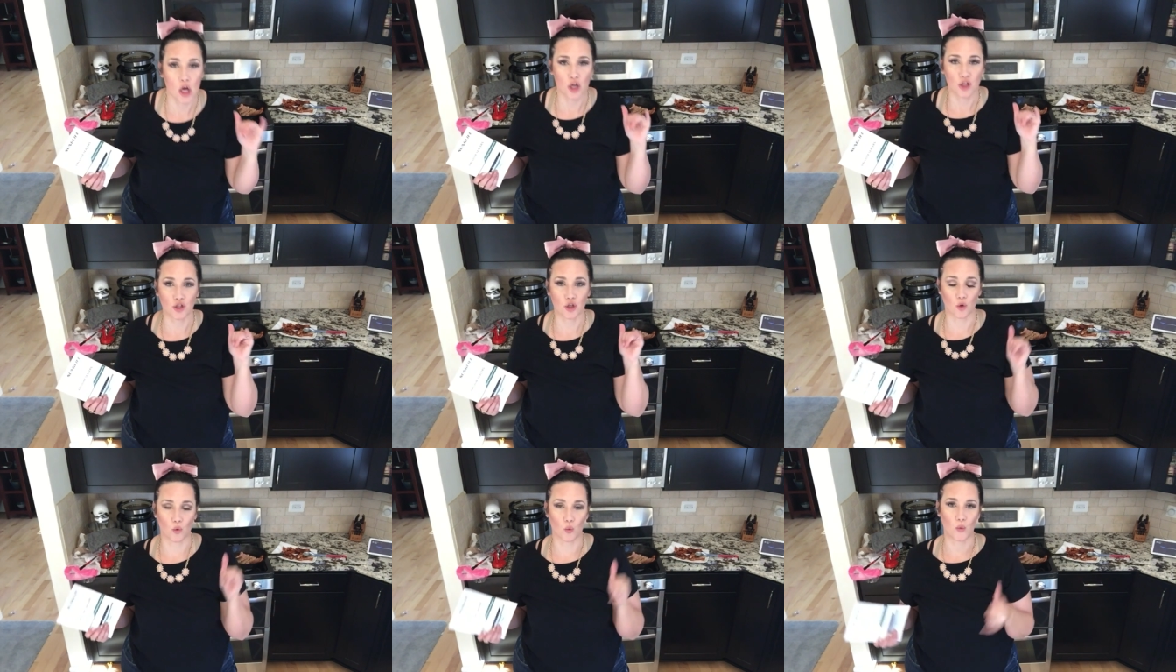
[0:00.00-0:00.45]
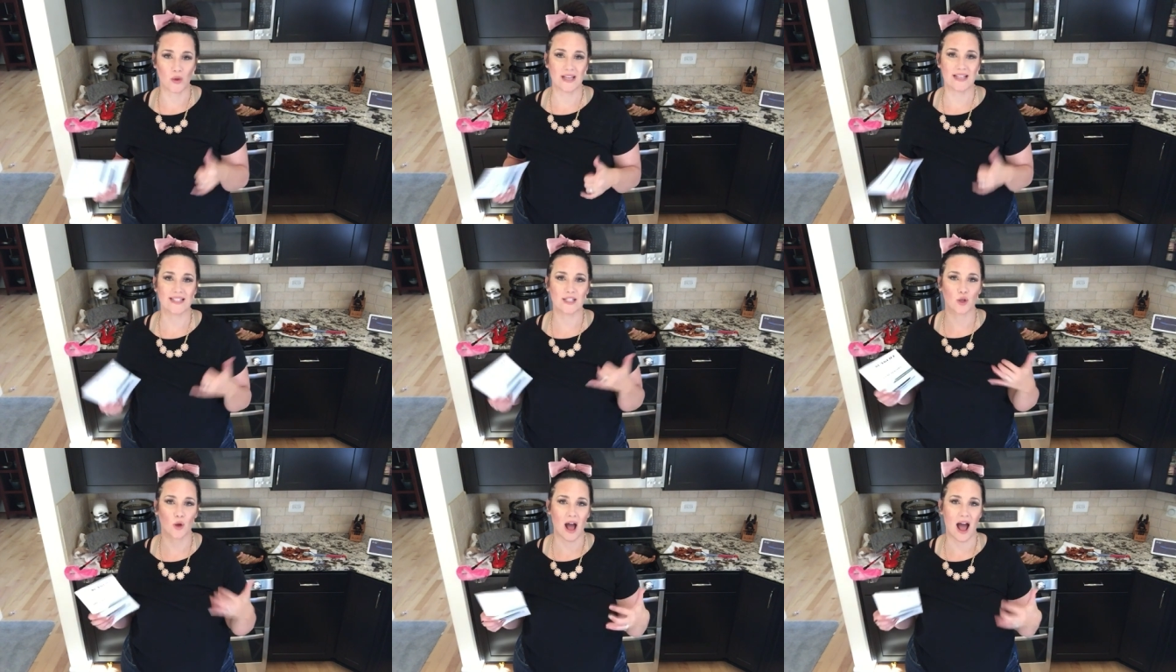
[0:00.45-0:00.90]
so we
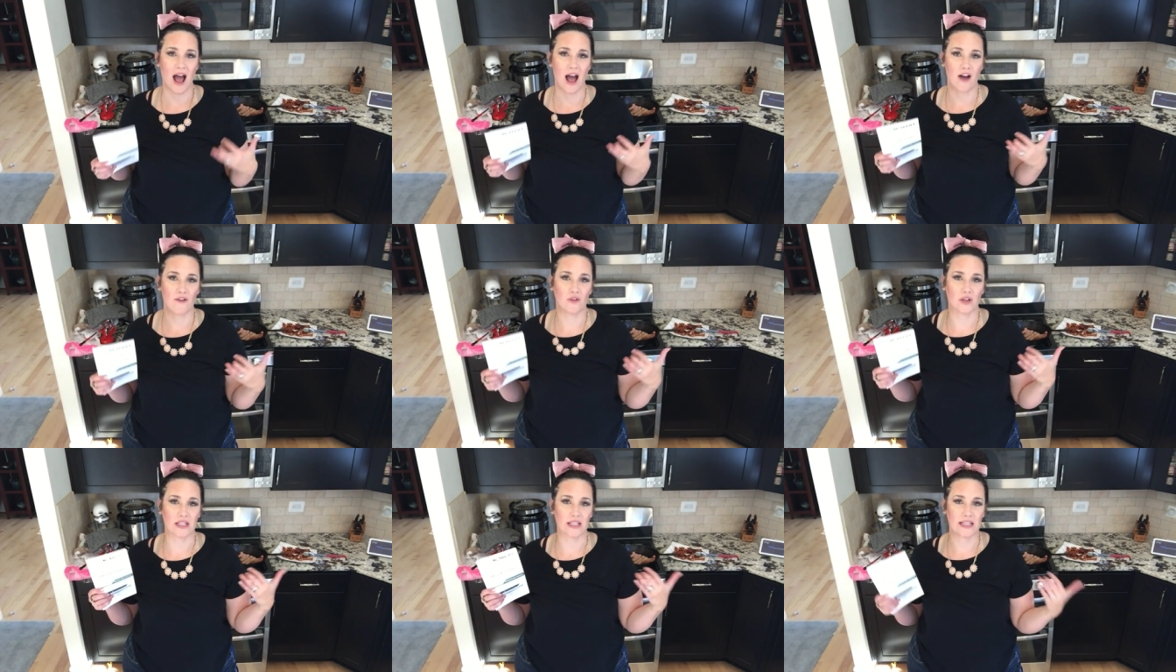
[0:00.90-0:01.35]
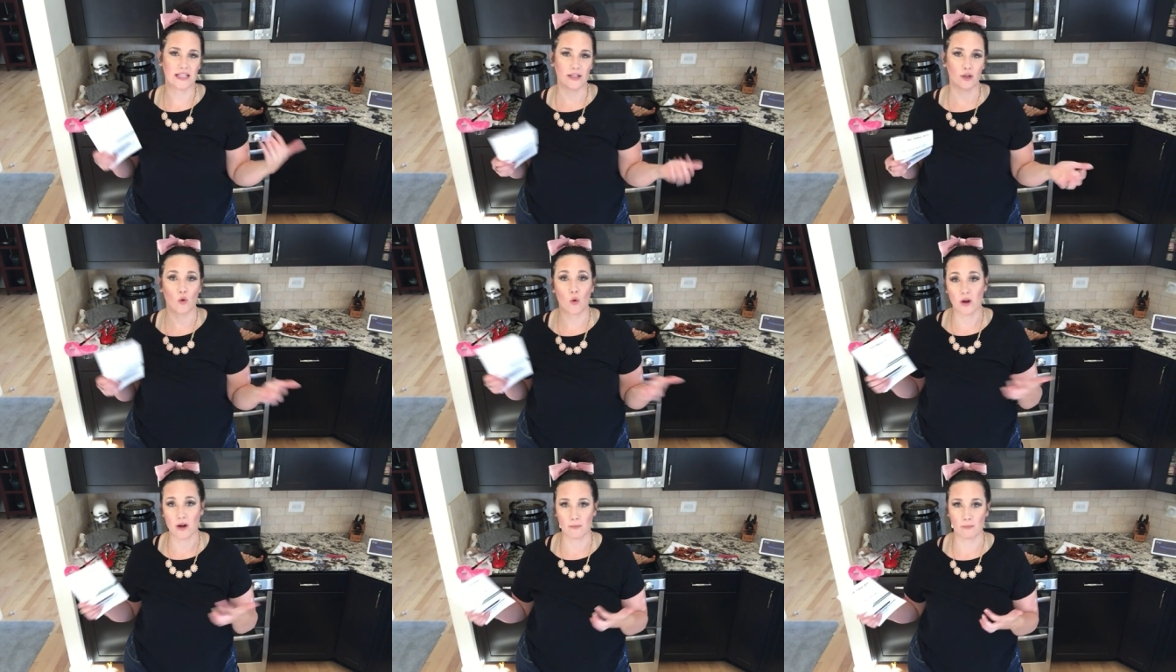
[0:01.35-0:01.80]
still have
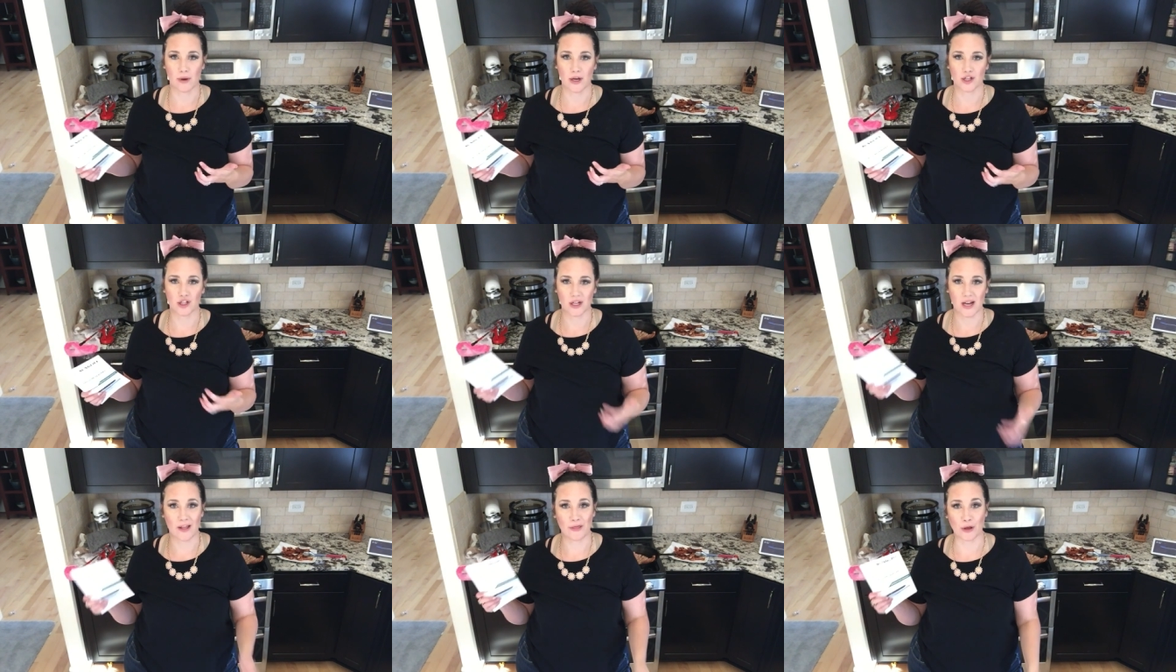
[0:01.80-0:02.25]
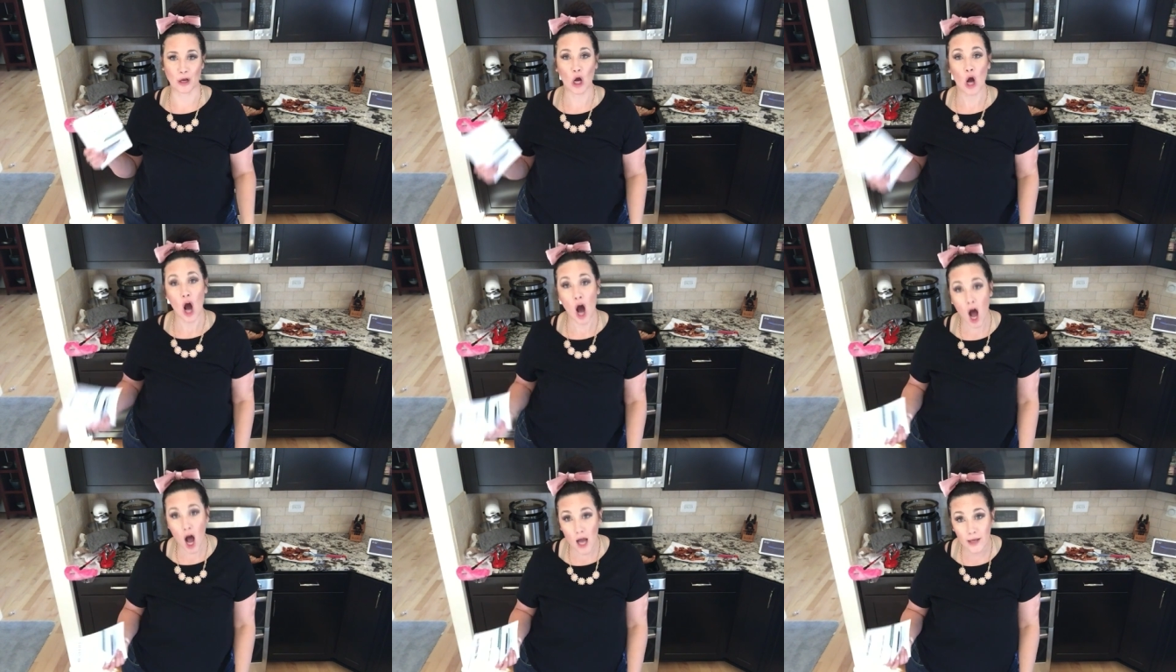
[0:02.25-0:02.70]
keto on a budget and the
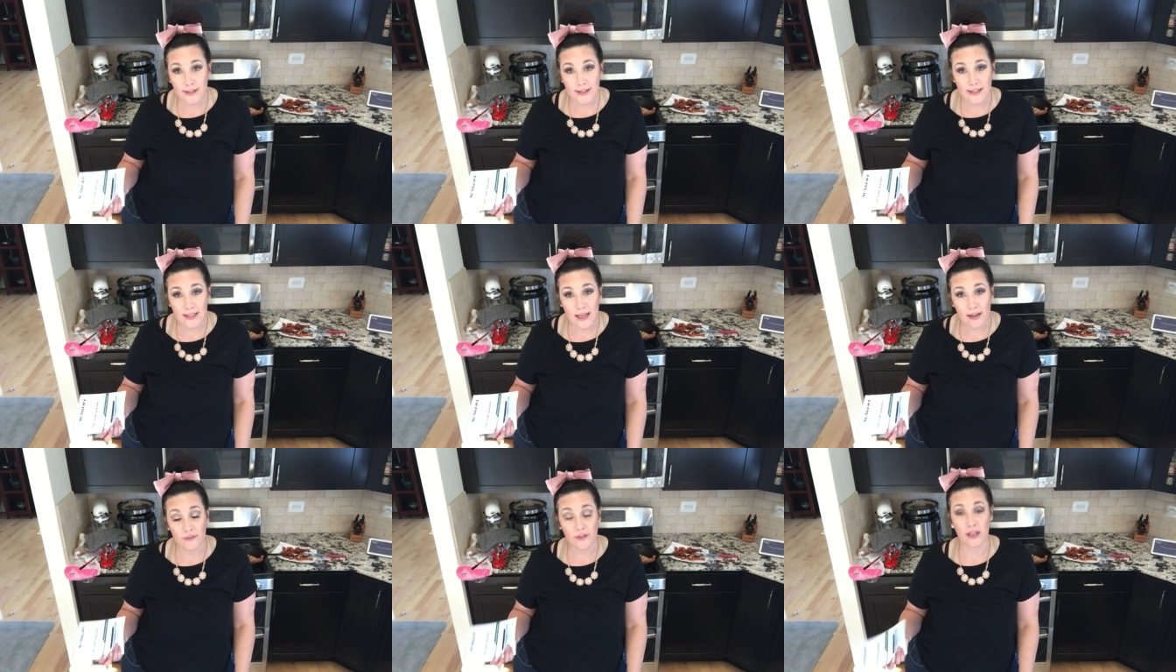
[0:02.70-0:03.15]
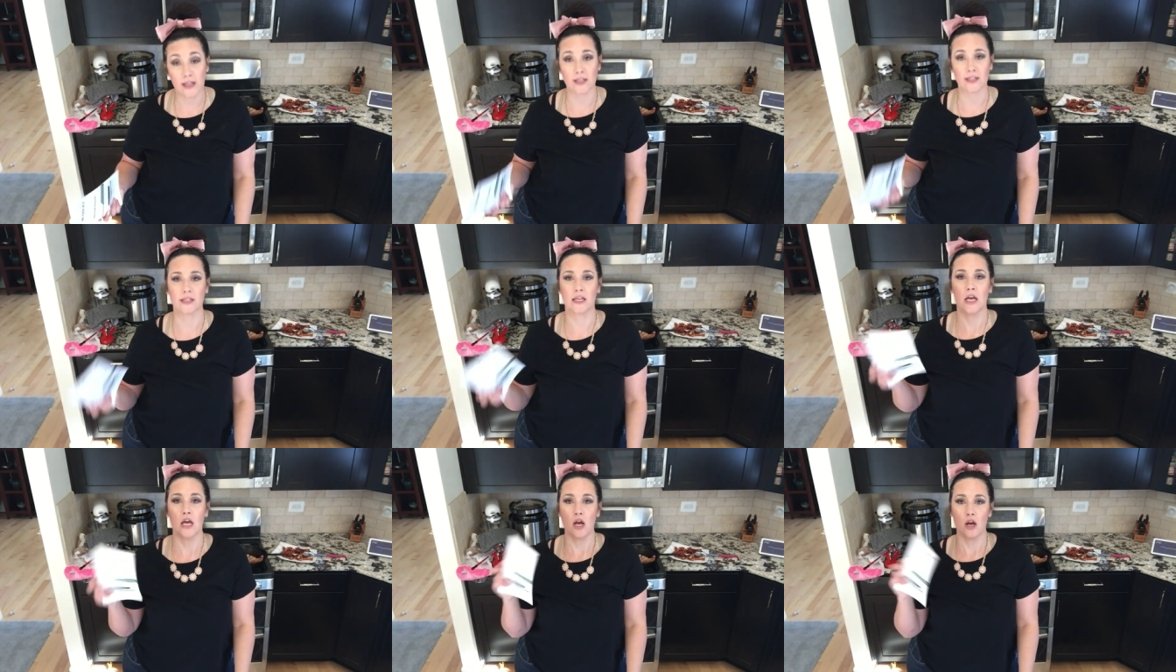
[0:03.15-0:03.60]
cost
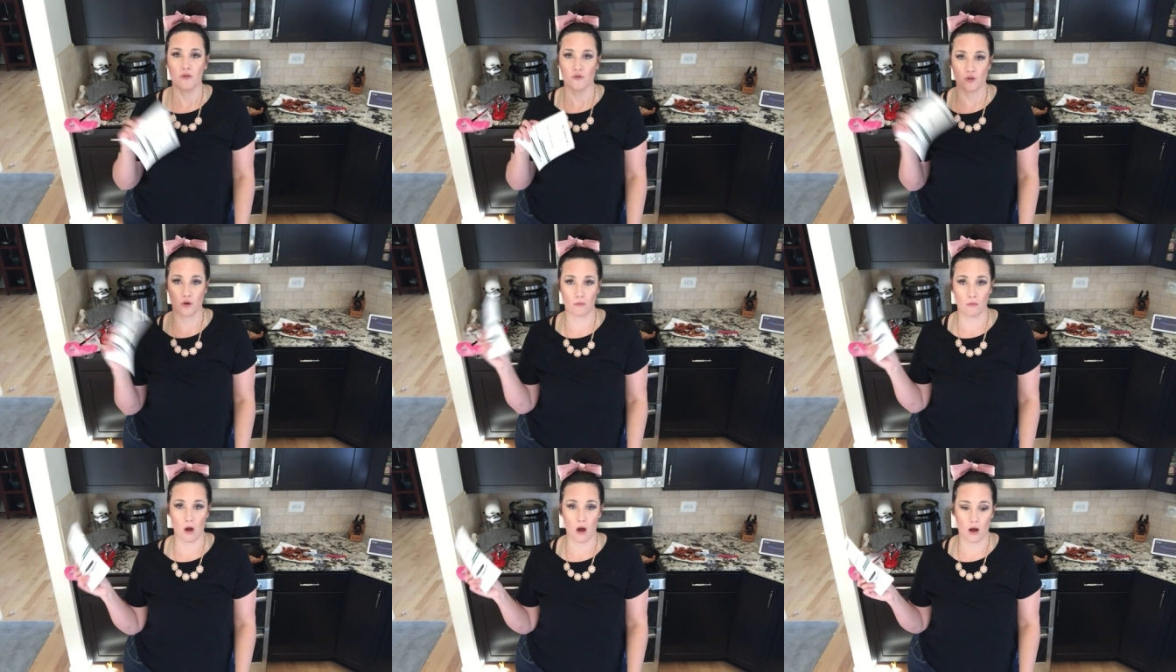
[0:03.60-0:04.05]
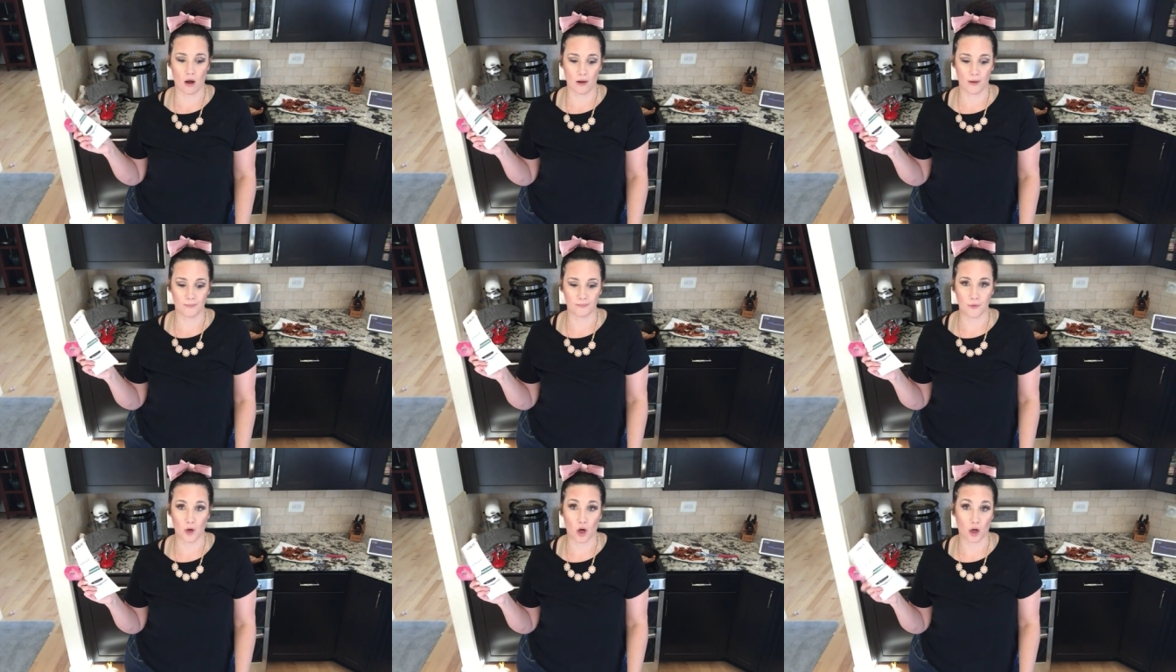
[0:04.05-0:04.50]
savings from
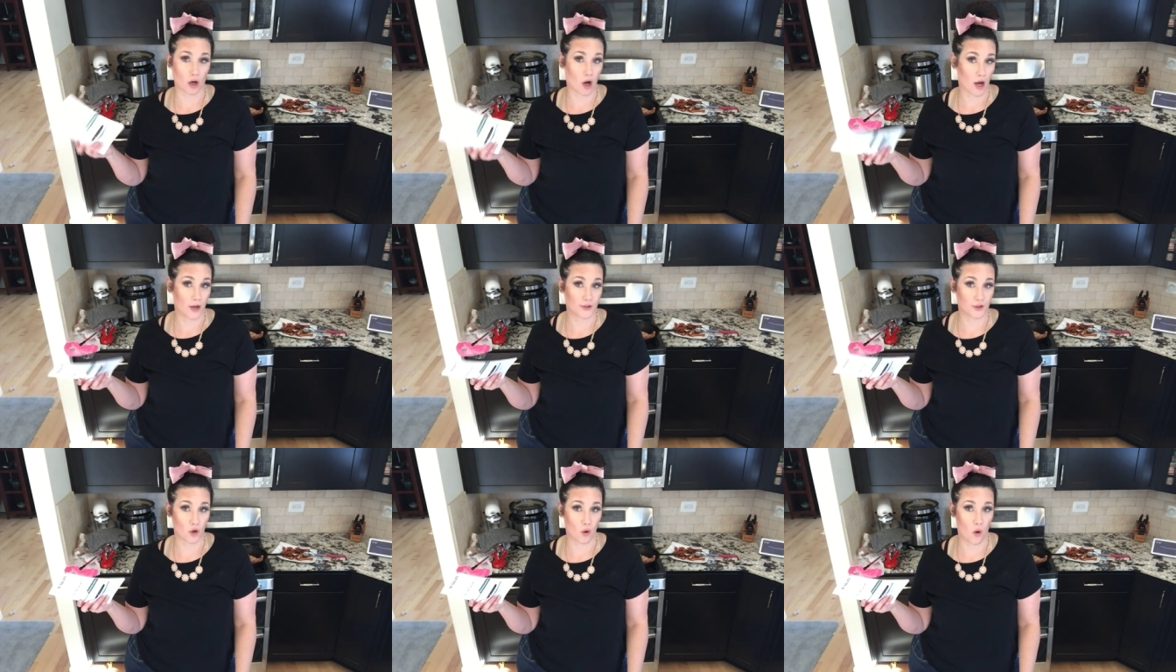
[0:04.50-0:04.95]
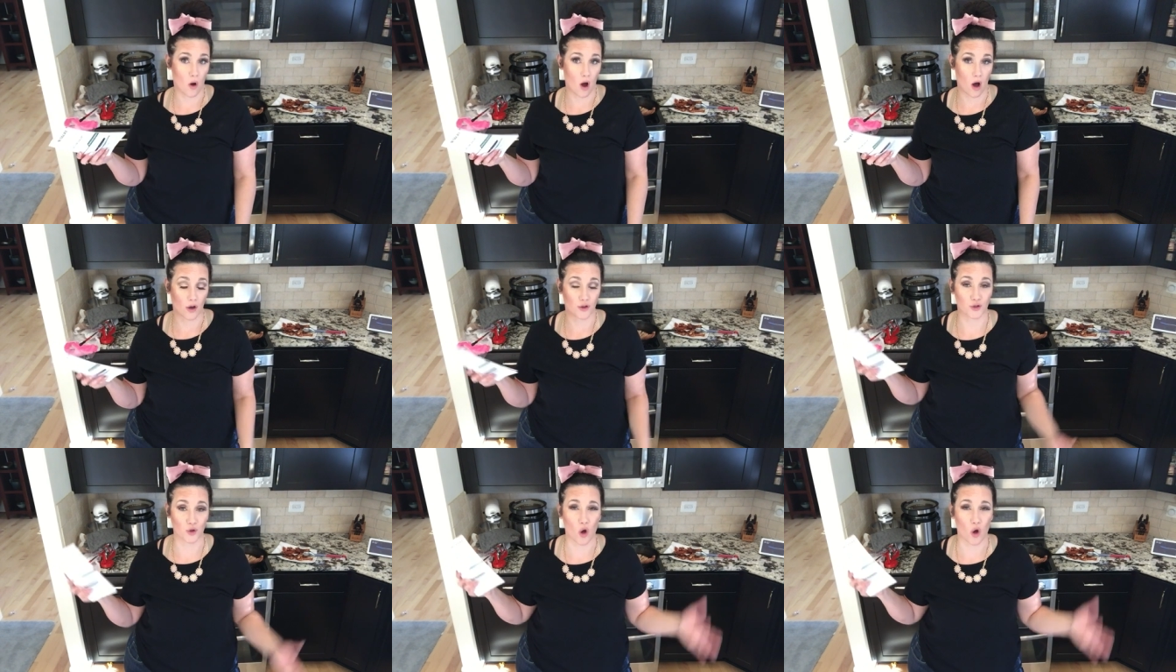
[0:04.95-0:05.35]
our Costco haul.